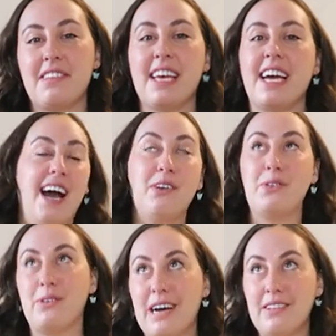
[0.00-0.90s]
was like, I don't
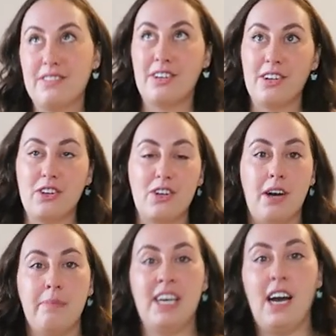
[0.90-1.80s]
know how that's gonna look
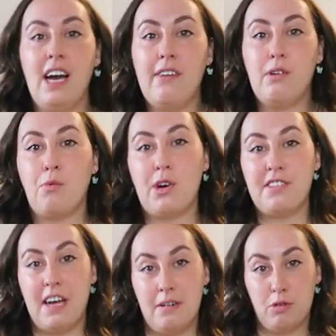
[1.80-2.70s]
on me. I haven't worn
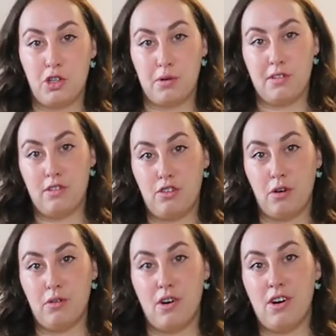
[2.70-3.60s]
denim shorts in
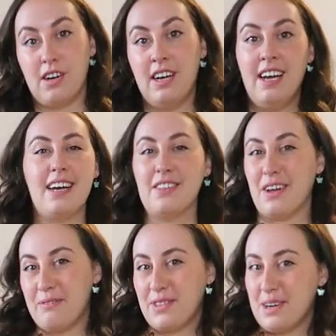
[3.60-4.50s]
so long. I
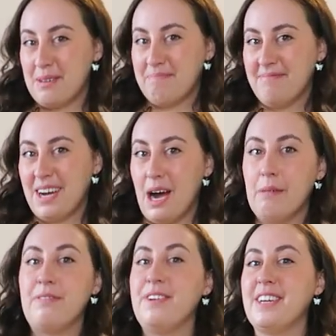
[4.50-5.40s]
love them.
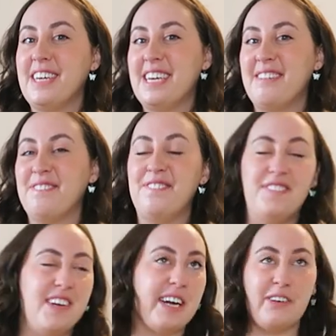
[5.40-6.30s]
I'm feeling
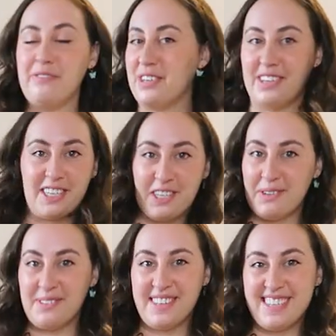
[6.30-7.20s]
very, very
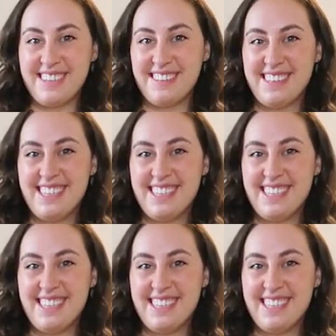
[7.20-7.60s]
cute in these.